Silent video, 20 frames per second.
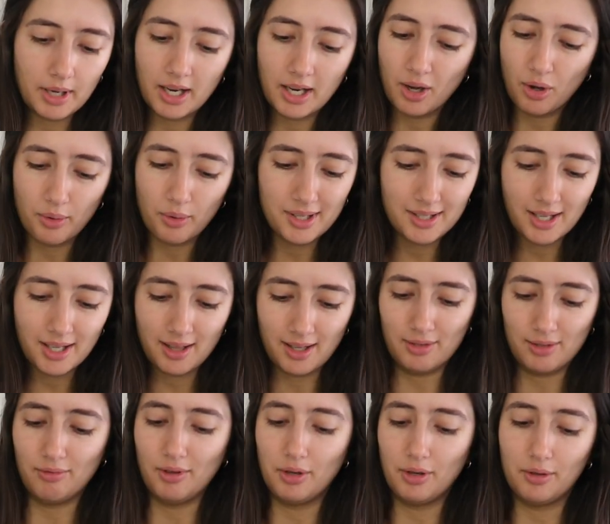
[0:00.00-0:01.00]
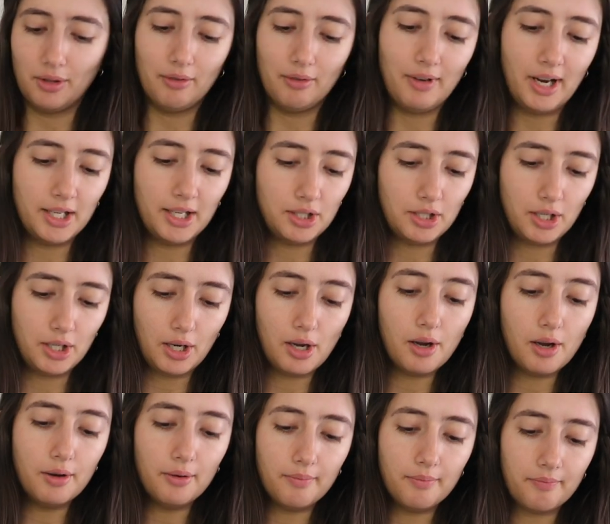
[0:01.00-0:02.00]
and I always get this wrong, the
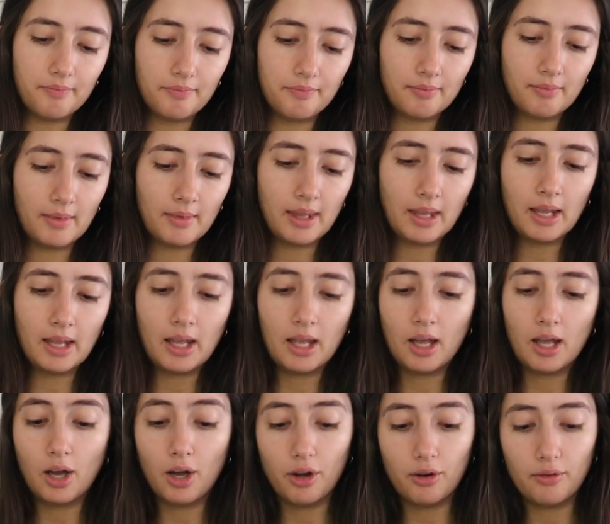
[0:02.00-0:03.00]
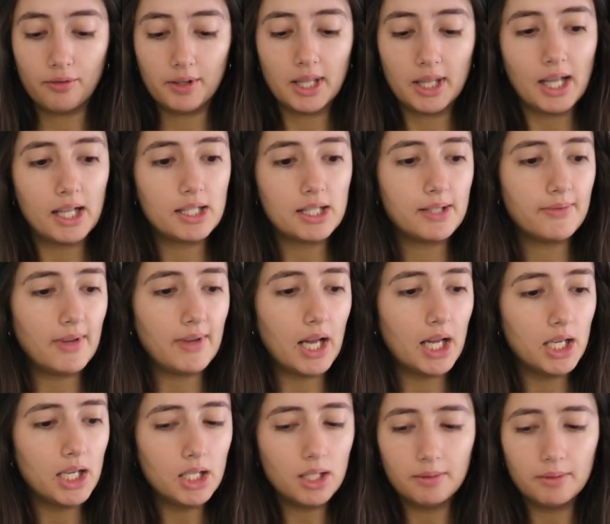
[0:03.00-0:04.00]
ratio. Hopefully that's
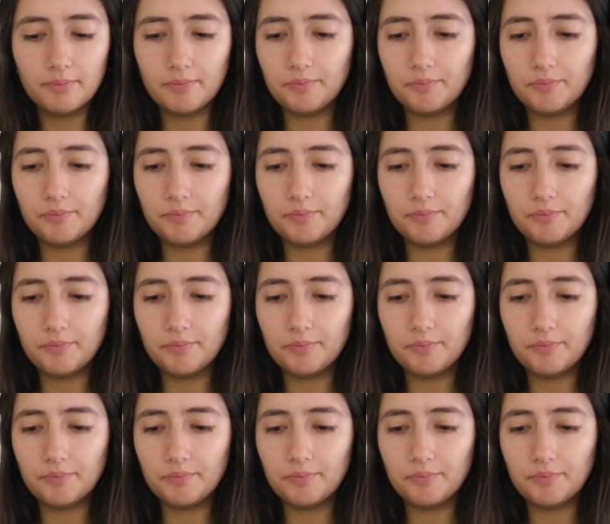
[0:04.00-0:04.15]
fine.